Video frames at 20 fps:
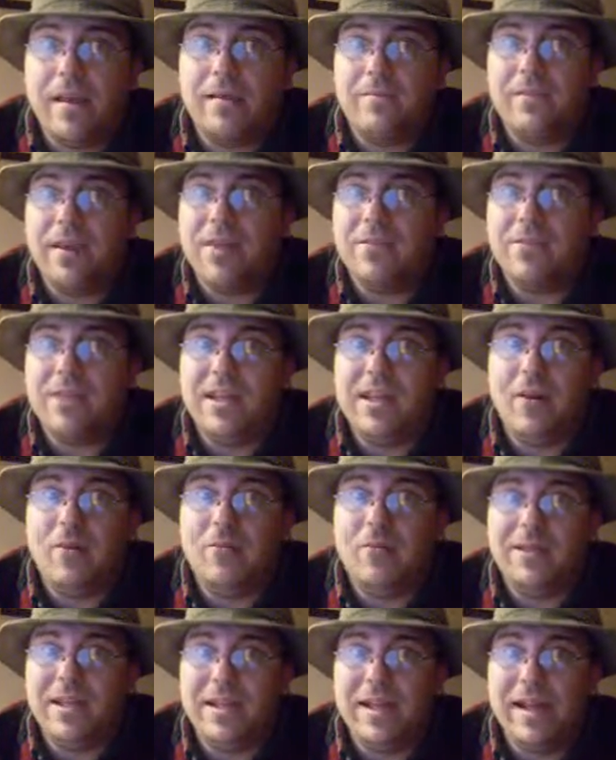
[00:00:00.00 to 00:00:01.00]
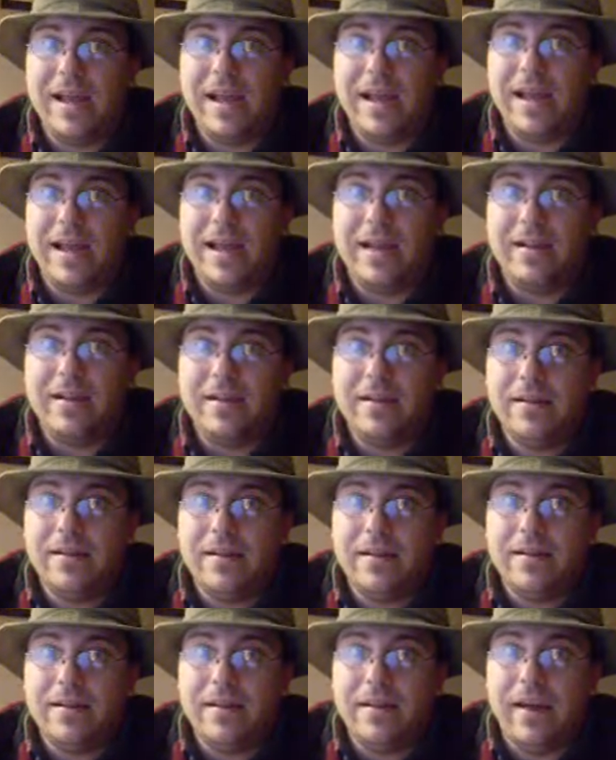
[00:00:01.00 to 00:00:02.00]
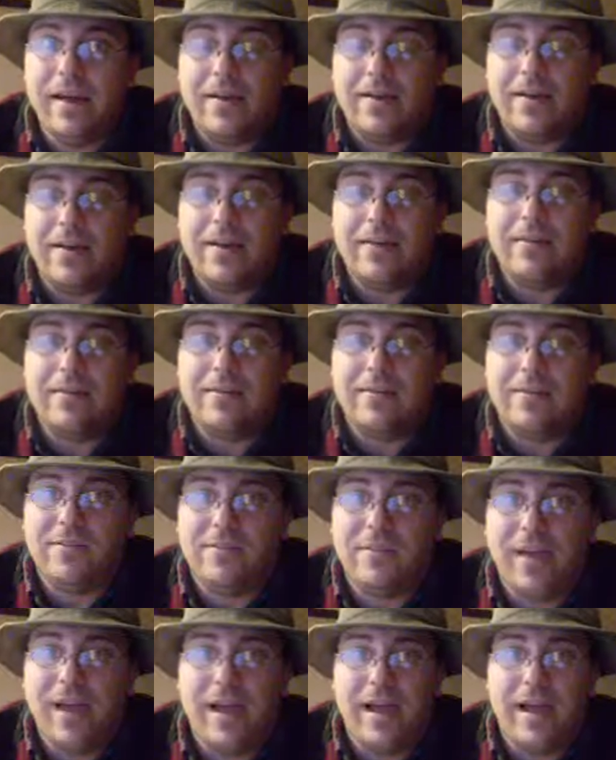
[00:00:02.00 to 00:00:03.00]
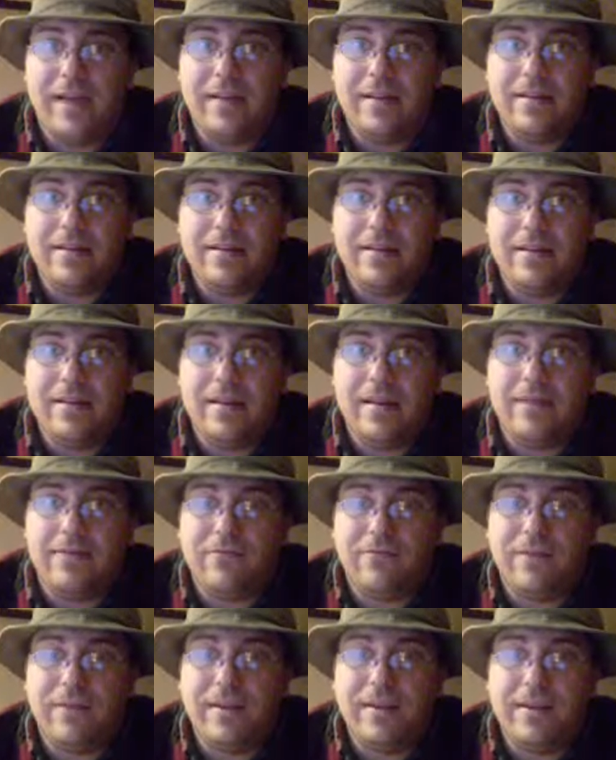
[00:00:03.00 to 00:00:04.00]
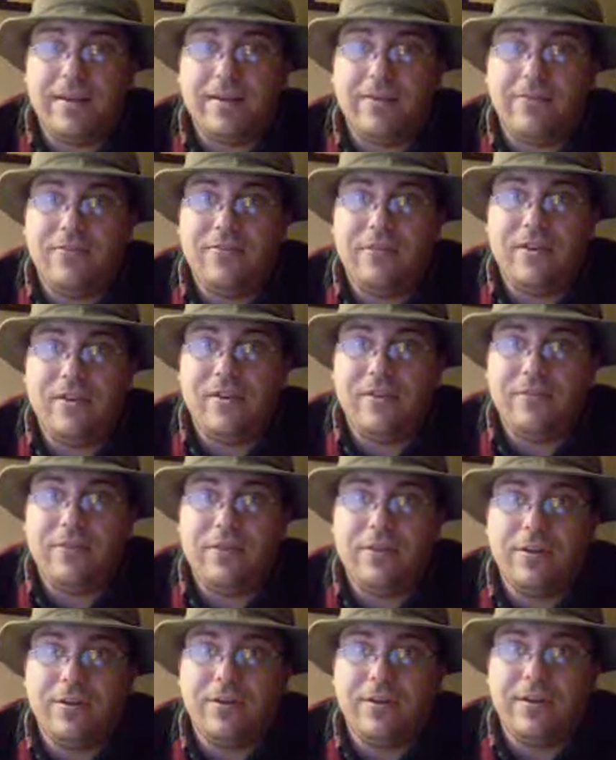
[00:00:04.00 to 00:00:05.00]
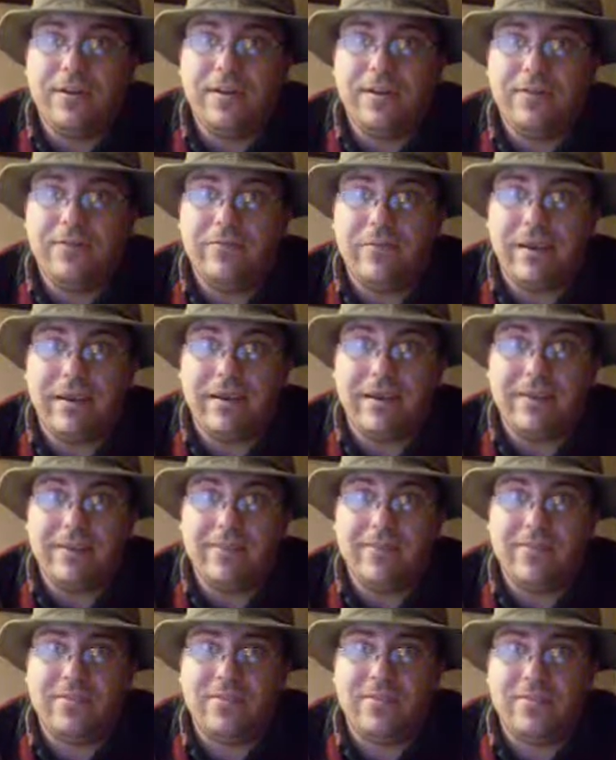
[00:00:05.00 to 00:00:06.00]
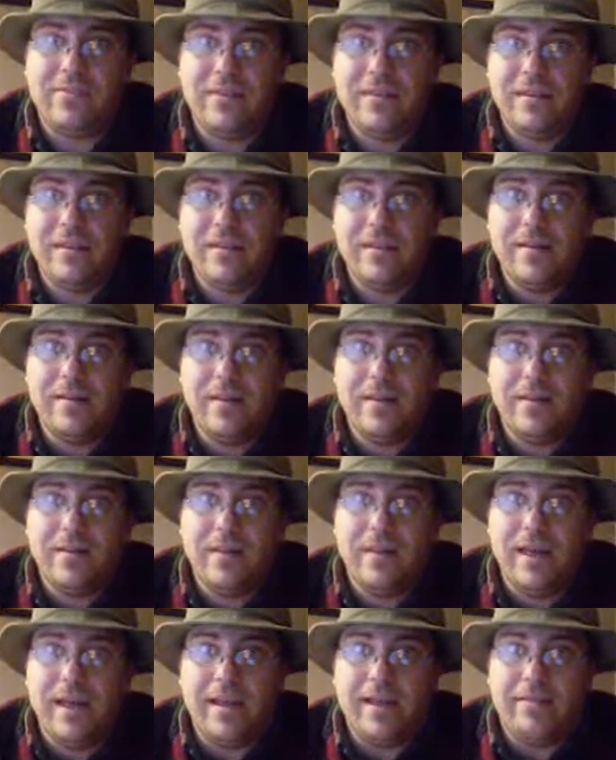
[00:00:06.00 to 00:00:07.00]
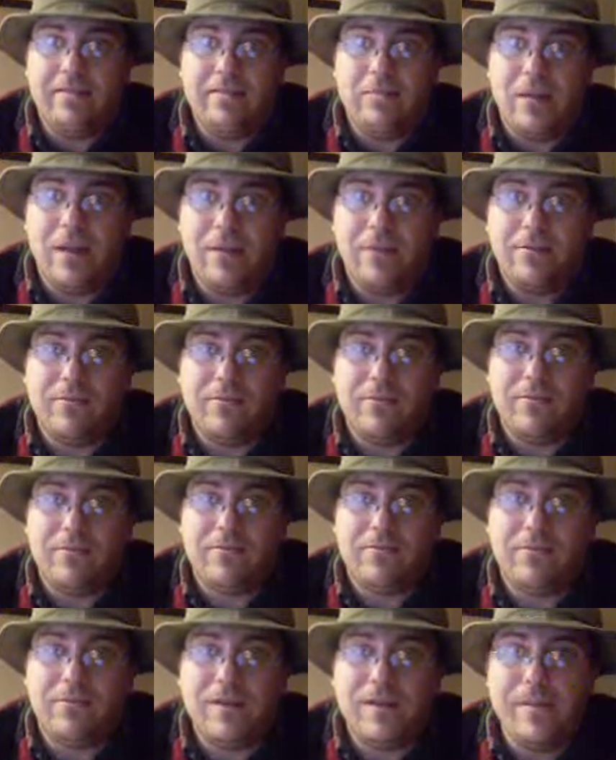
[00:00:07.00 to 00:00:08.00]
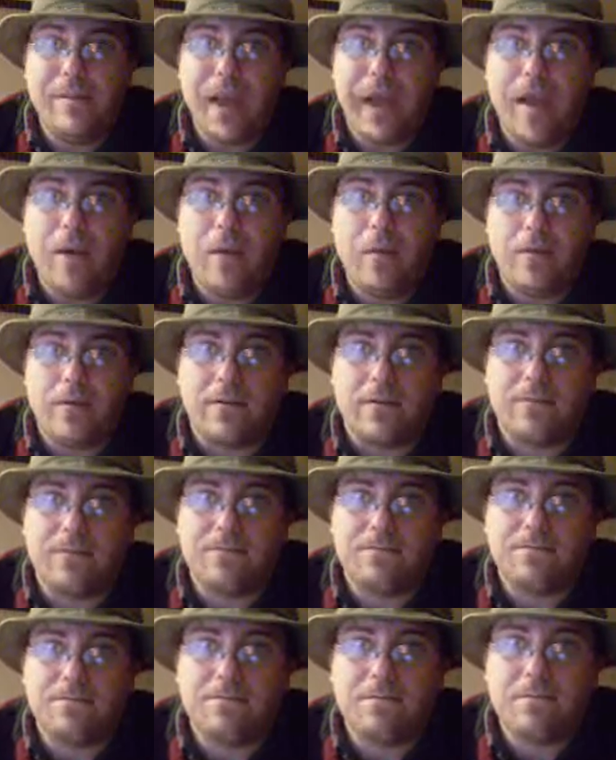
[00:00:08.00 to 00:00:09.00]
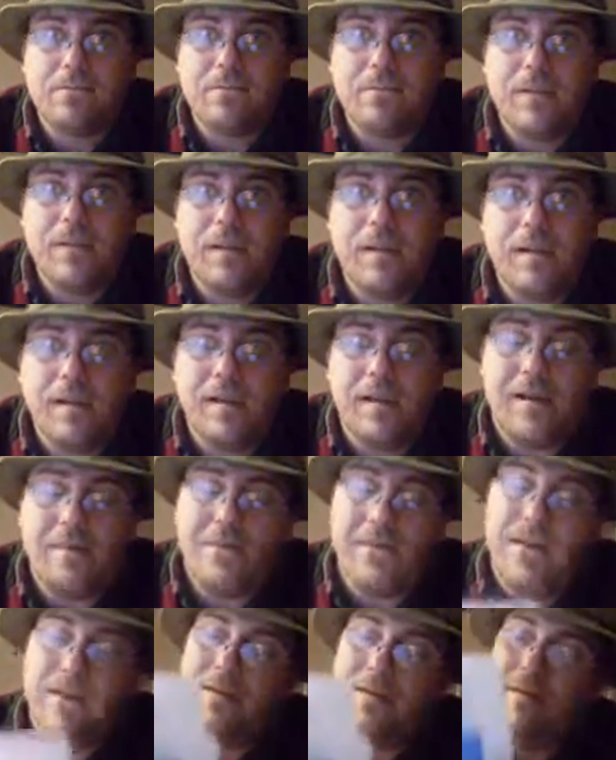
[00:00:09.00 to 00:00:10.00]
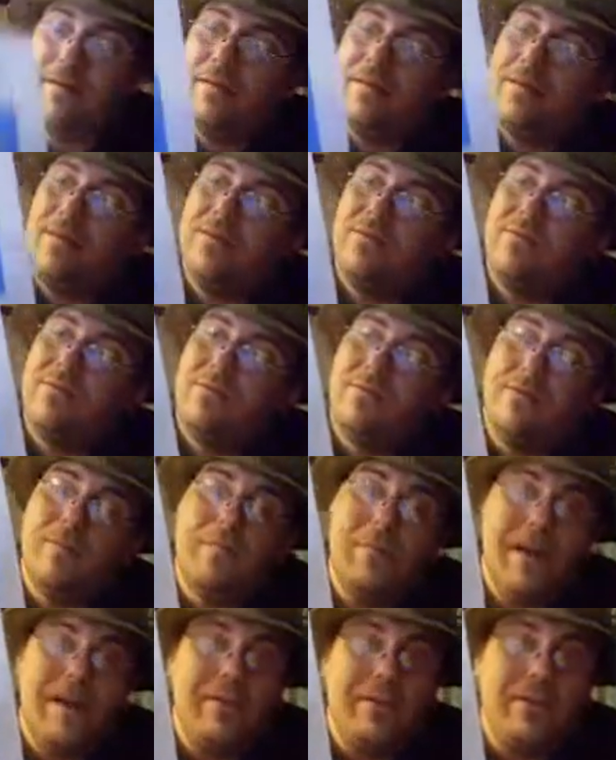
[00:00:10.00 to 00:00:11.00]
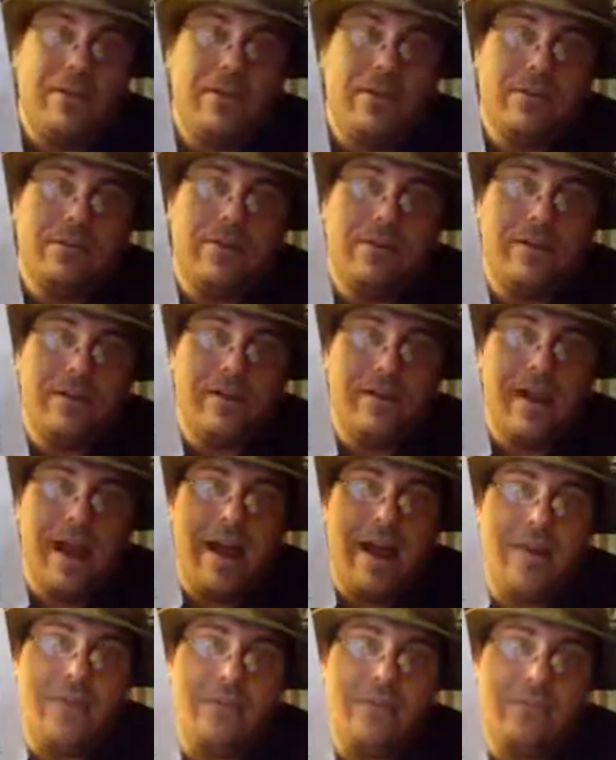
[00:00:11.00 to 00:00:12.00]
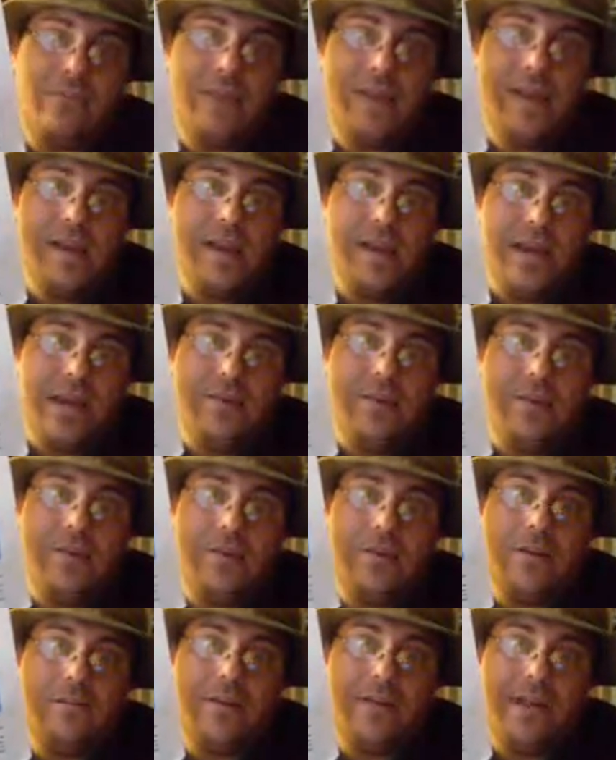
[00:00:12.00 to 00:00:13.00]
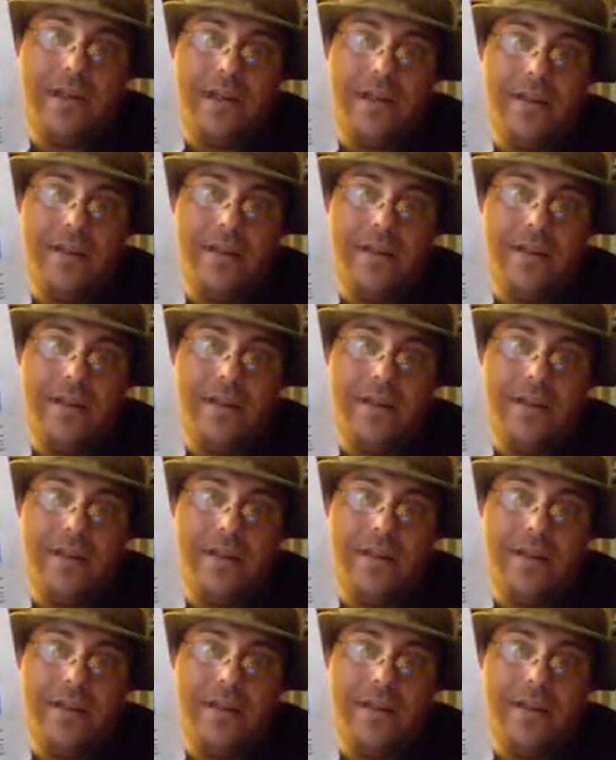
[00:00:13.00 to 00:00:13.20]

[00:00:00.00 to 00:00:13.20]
I'm not the only guy out here that's got a free energy over unity device that promises free power. I mean, this little baby hooked to your house, and you could be